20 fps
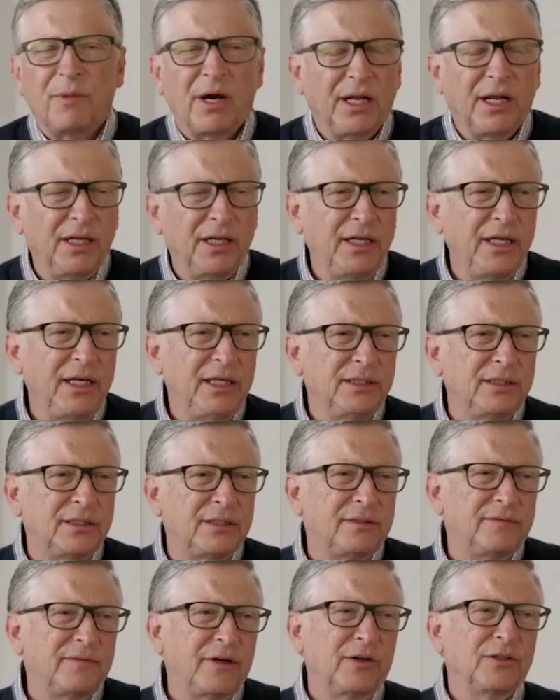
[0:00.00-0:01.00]
of money and
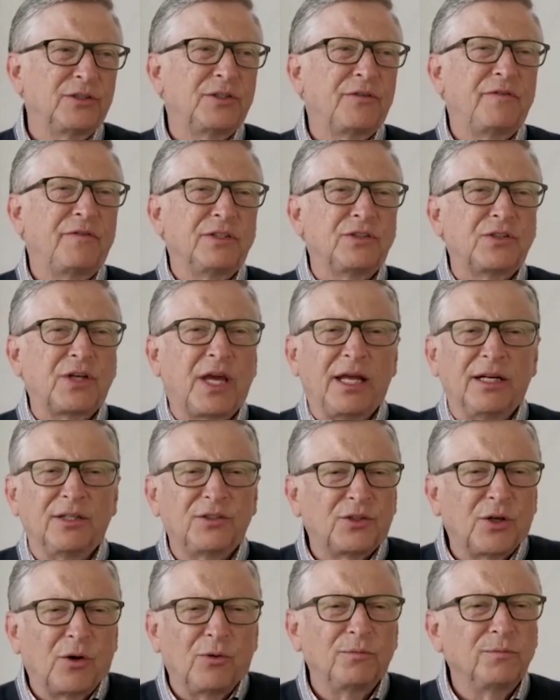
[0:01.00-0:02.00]
he's very
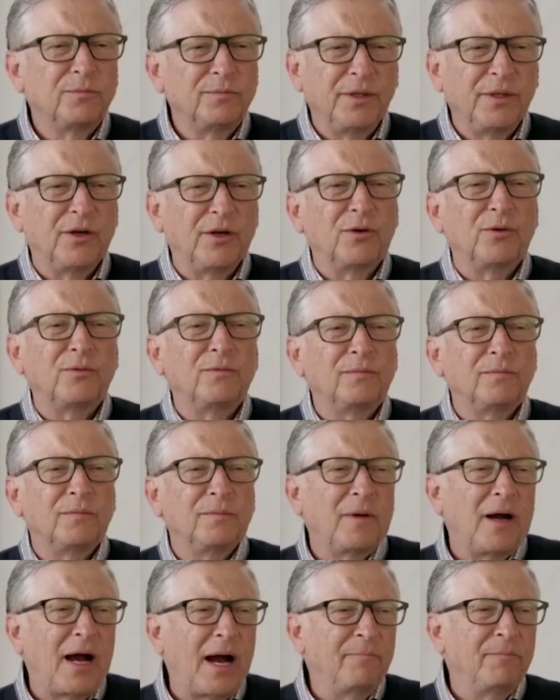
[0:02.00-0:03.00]
sophisticated. So, you know,
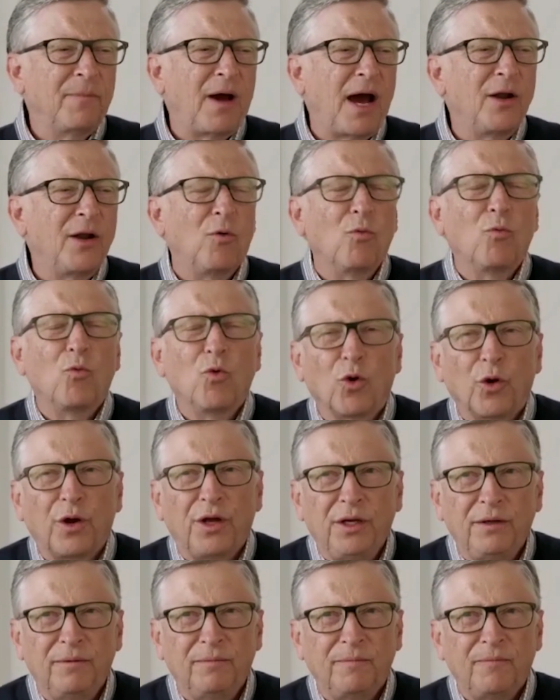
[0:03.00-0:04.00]
I don't
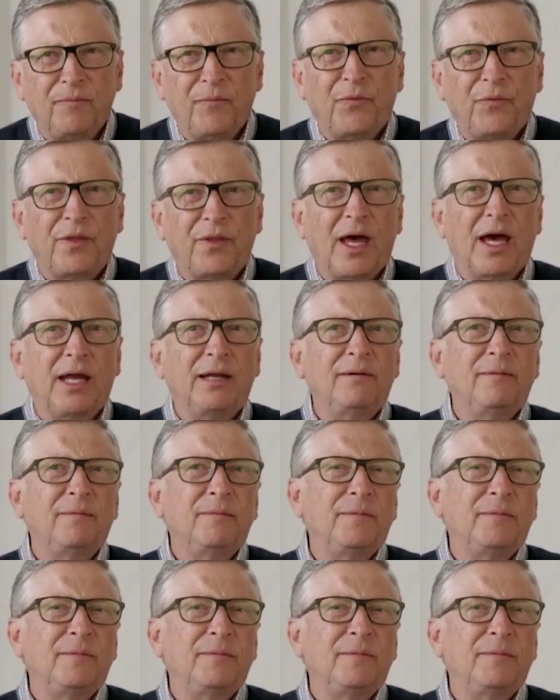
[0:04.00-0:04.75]
worry that,